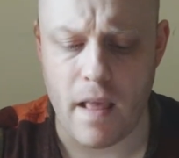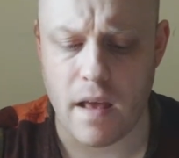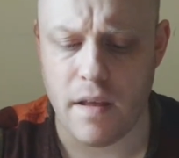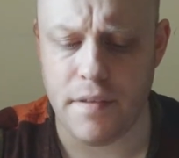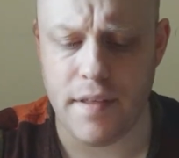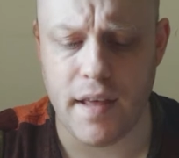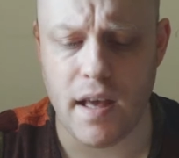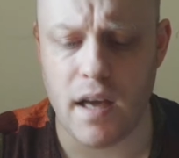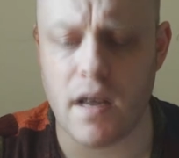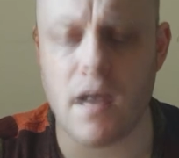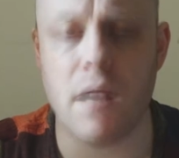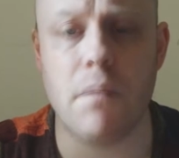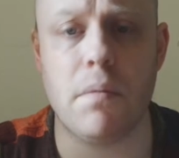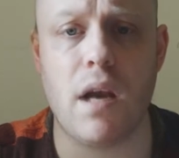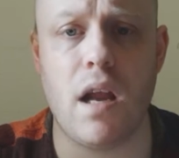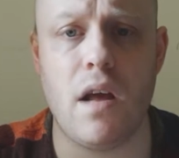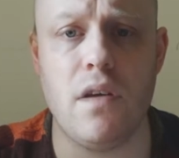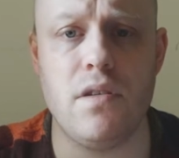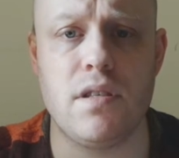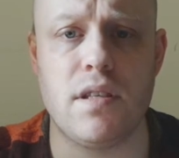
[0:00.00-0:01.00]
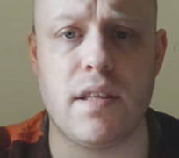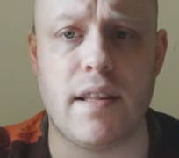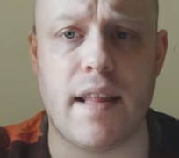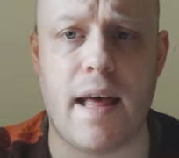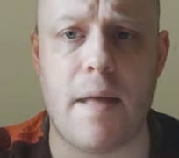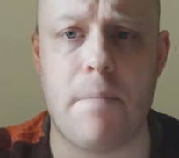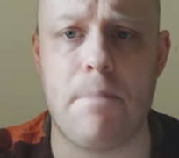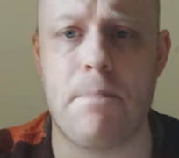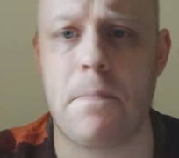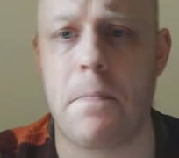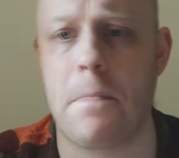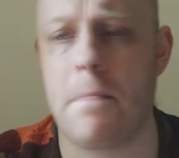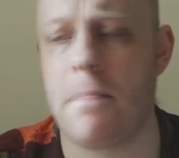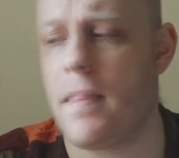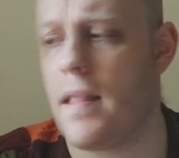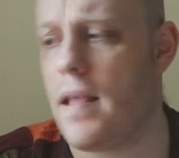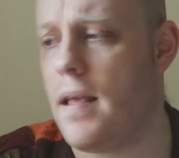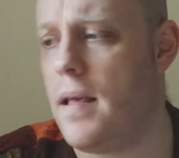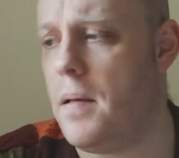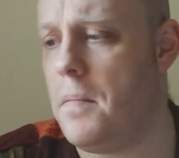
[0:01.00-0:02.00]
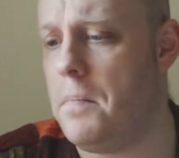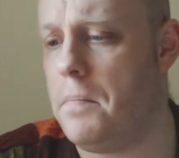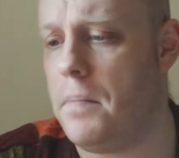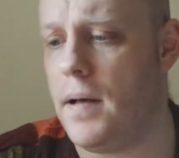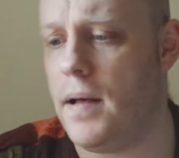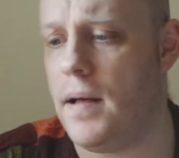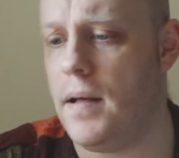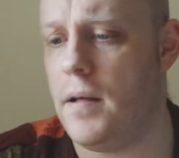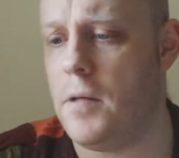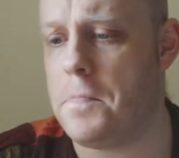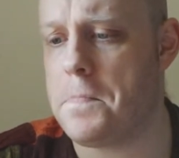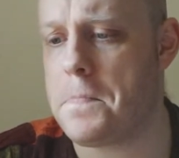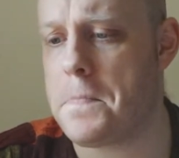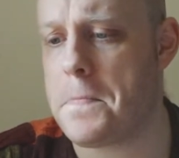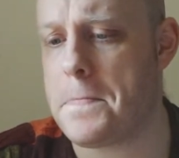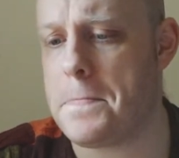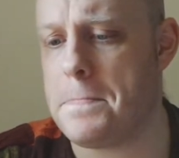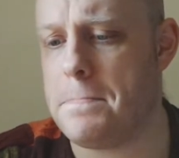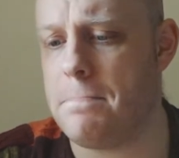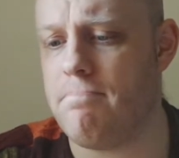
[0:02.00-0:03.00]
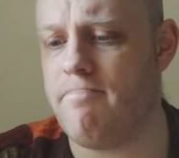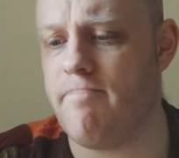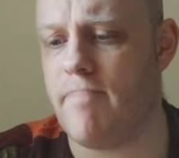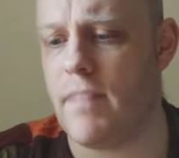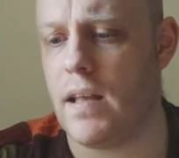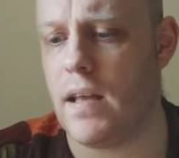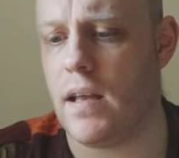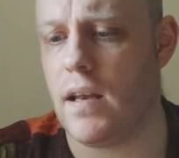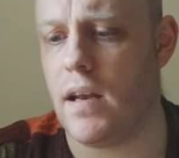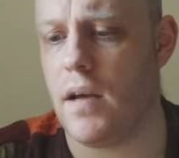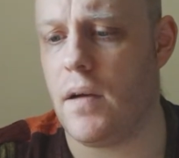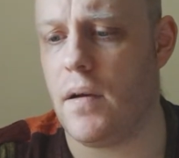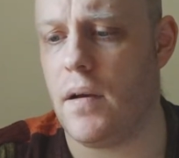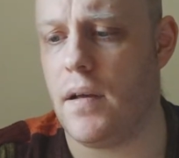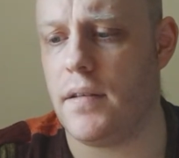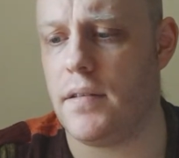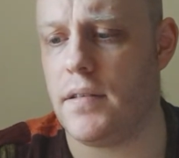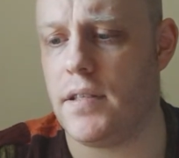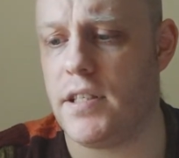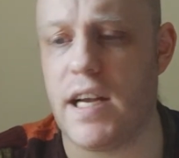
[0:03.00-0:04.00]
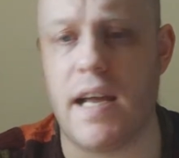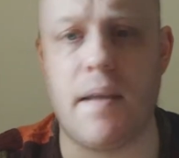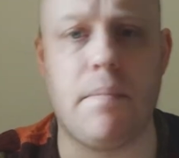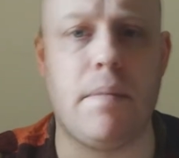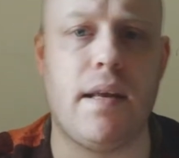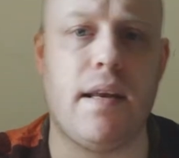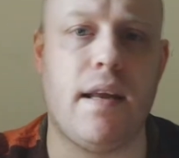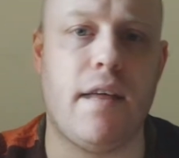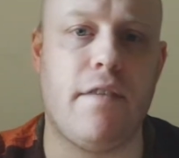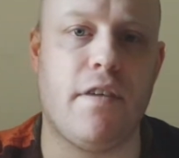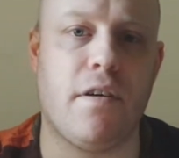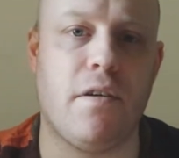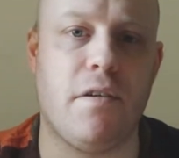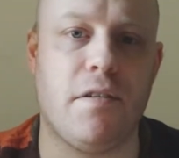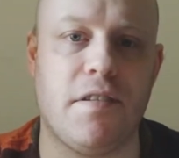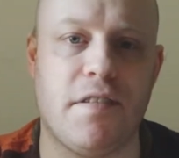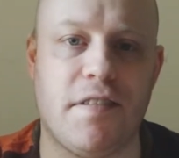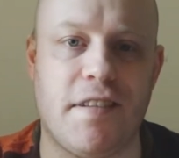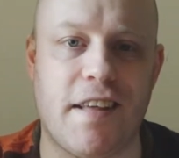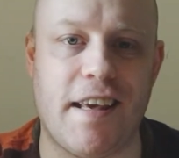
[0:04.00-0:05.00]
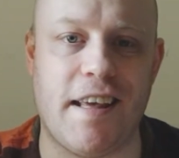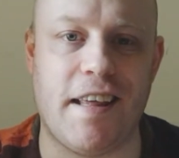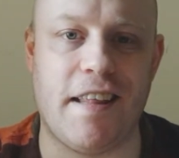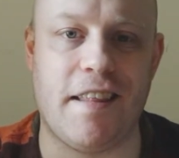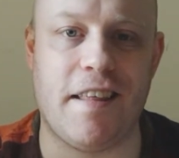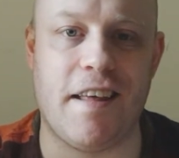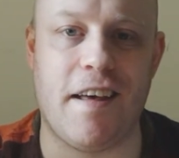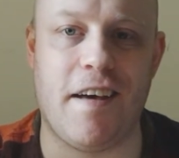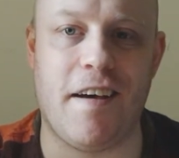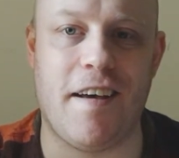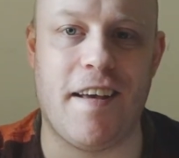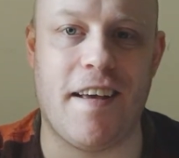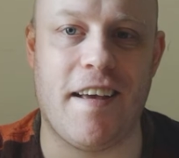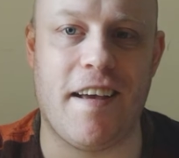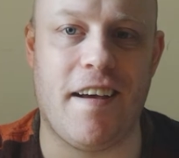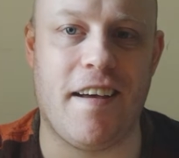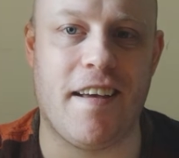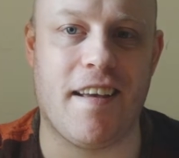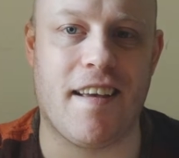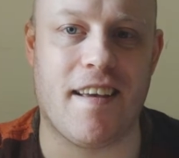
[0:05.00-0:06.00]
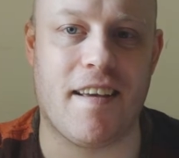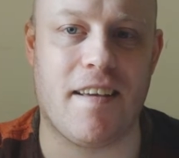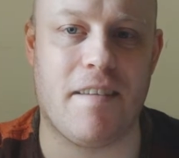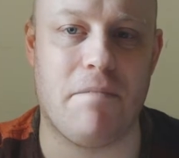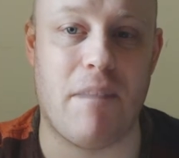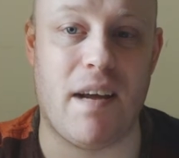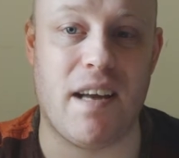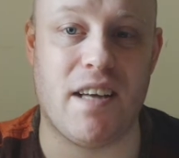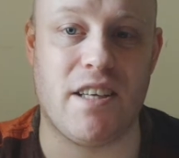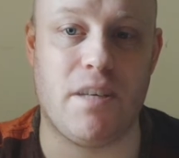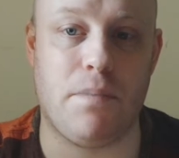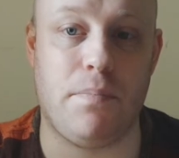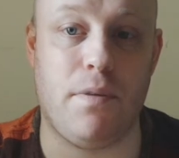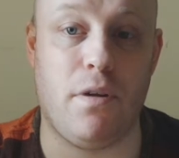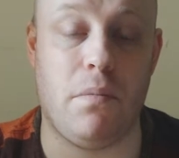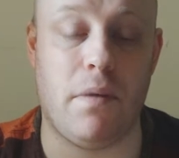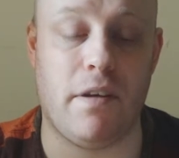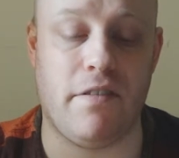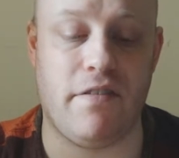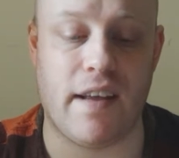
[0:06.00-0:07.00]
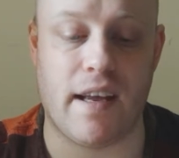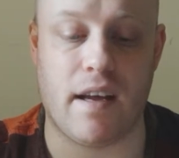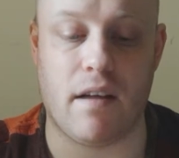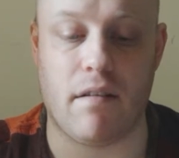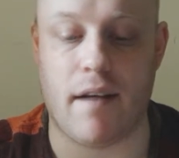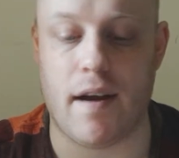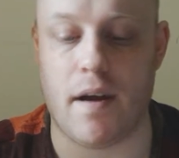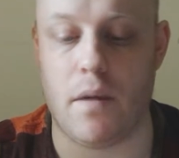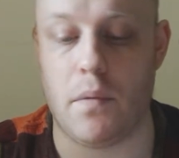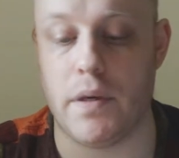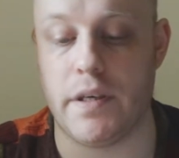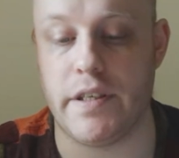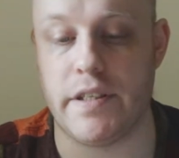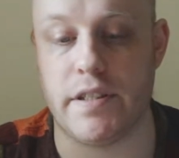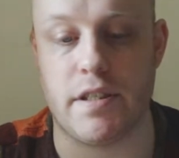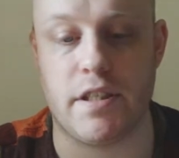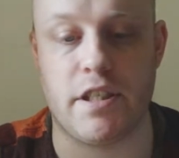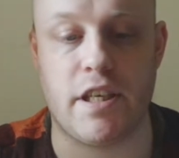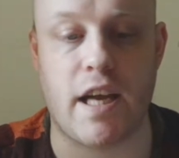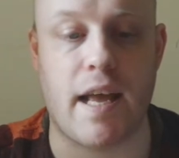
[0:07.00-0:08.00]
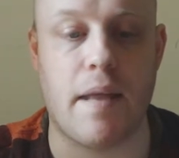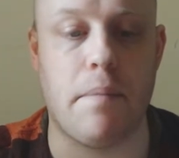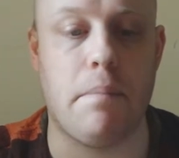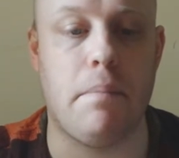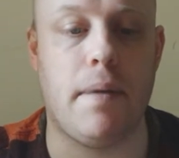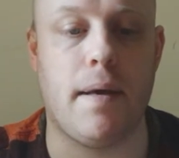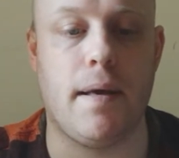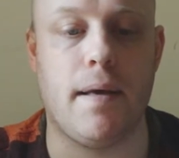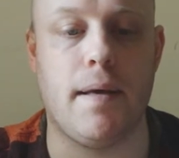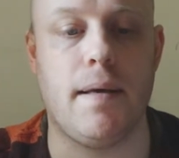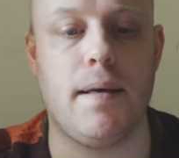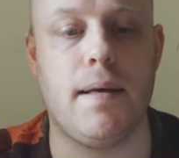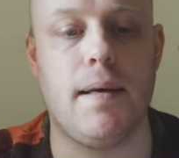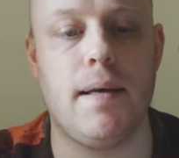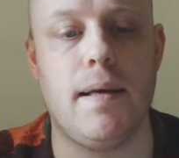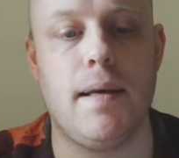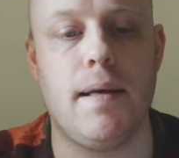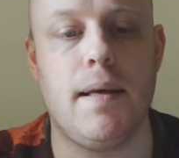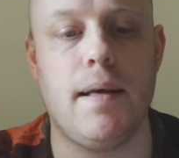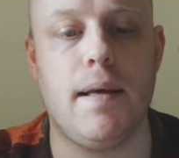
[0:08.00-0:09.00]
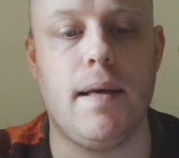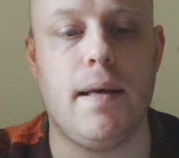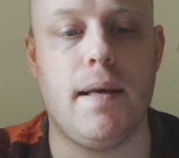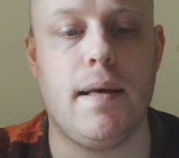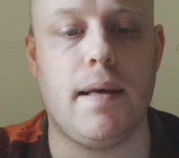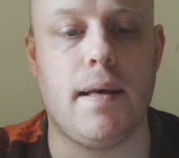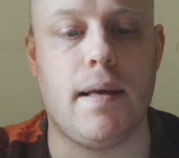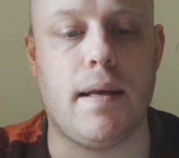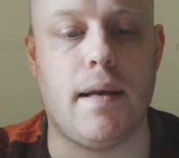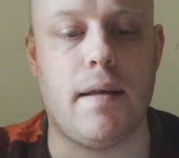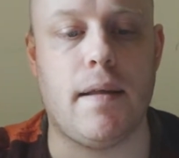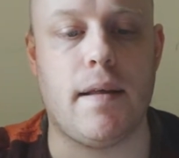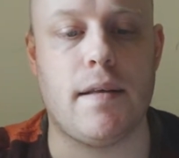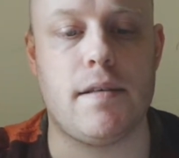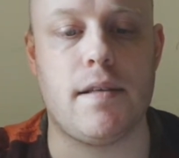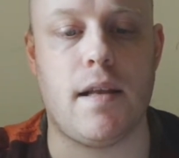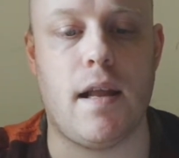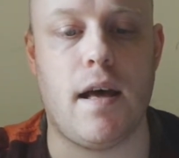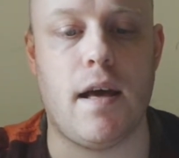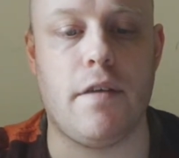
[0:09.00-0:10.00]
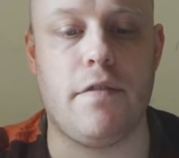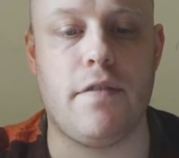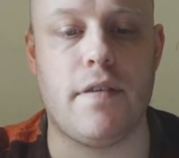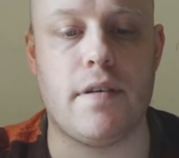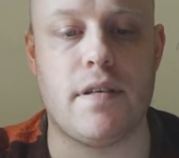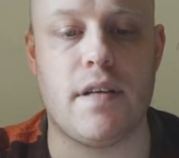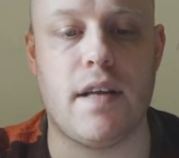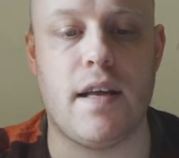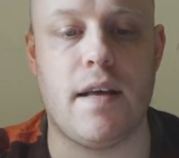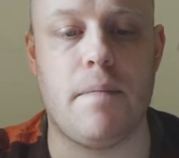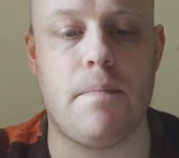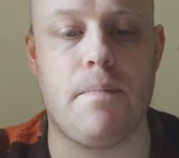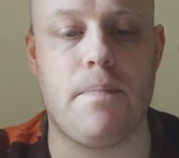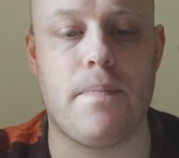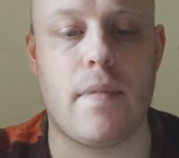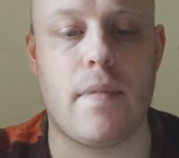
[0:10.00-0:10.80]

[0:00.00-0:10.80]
I don't think I'd have come close to that. But, you know, it's a shame he never got to see that I managed to pull my finger out, which is a shame, but, you know, that's life, isn't it?